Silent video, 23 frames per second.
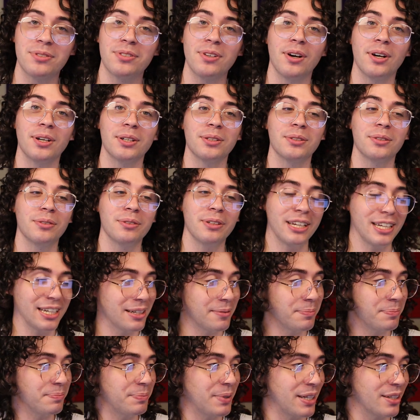So hit
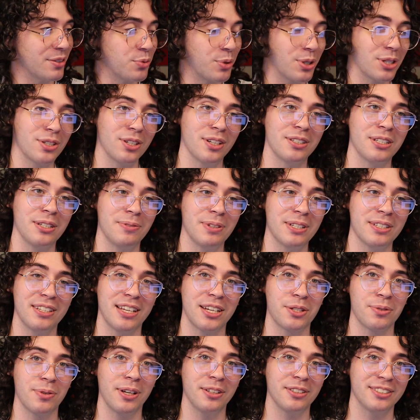up at
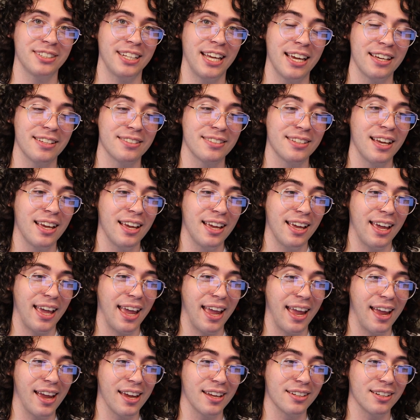twitch.tv/RalzDaz
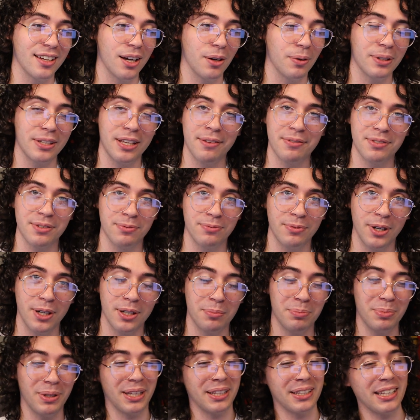and we'll have some fun
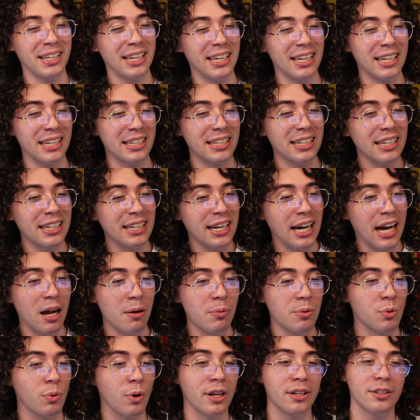and play League.
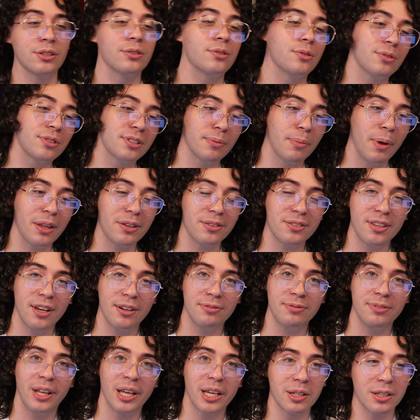I've been wanting to do some other
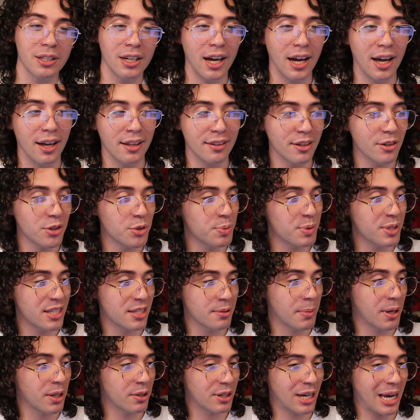stuff, like, there's been
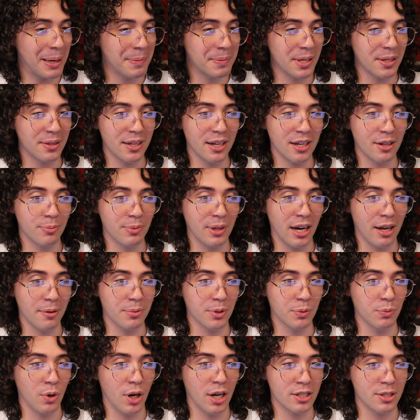some other games out there that I've
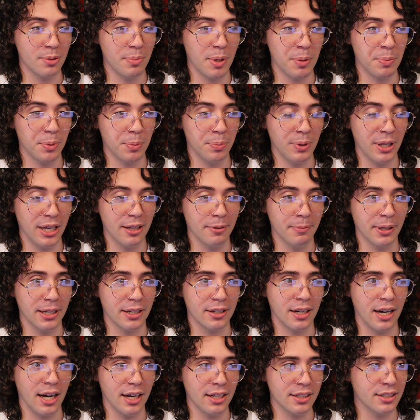been watching people play. I'm
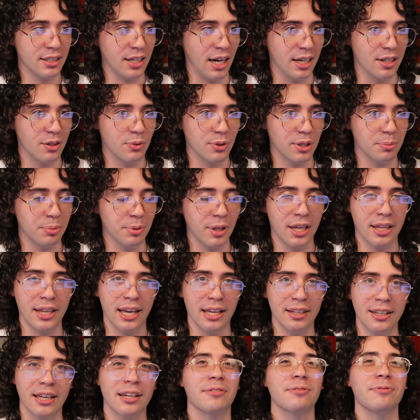like, I kind of want to play
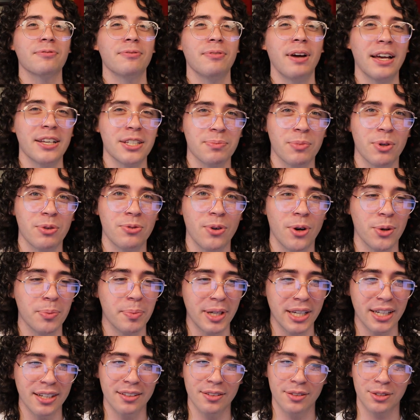that, like
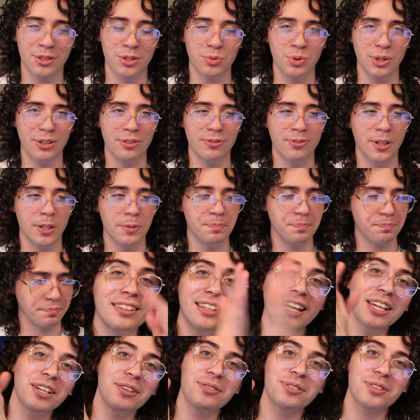Phasmophobia looks really fun.
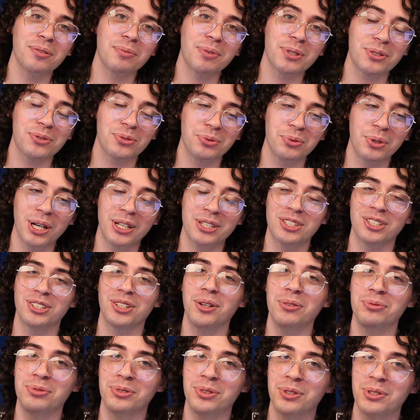Thank you so much for watching,
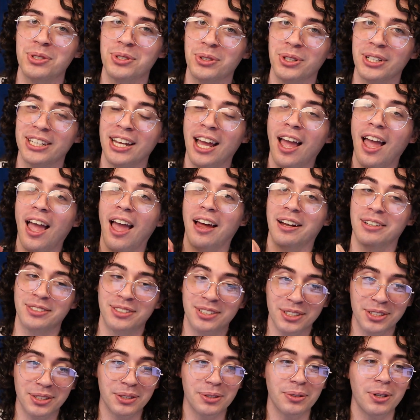hopefully you enjoyed, and I'll
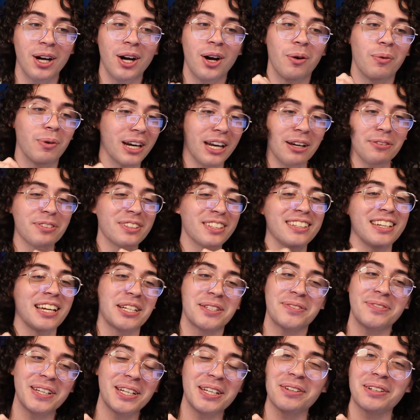see you whenever the
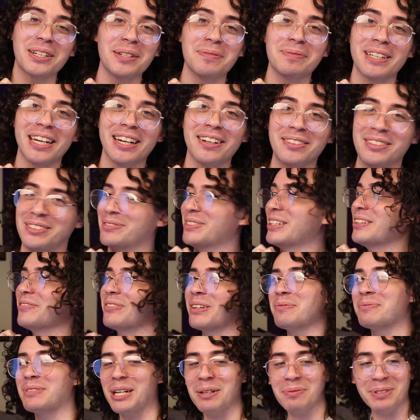next video comes out, whenever
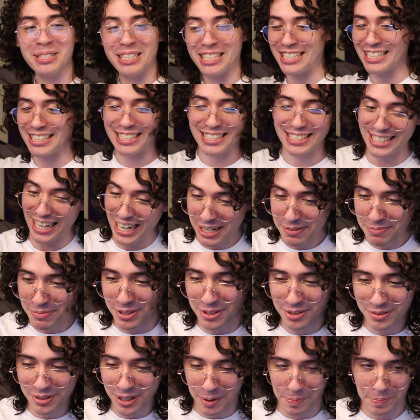I'm done with this damn
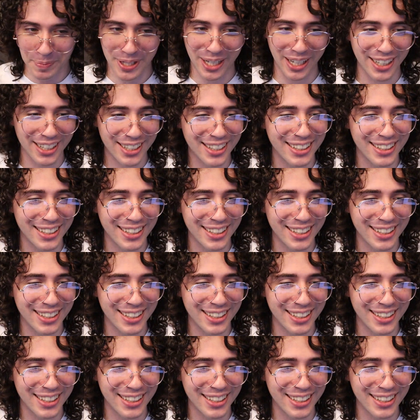script.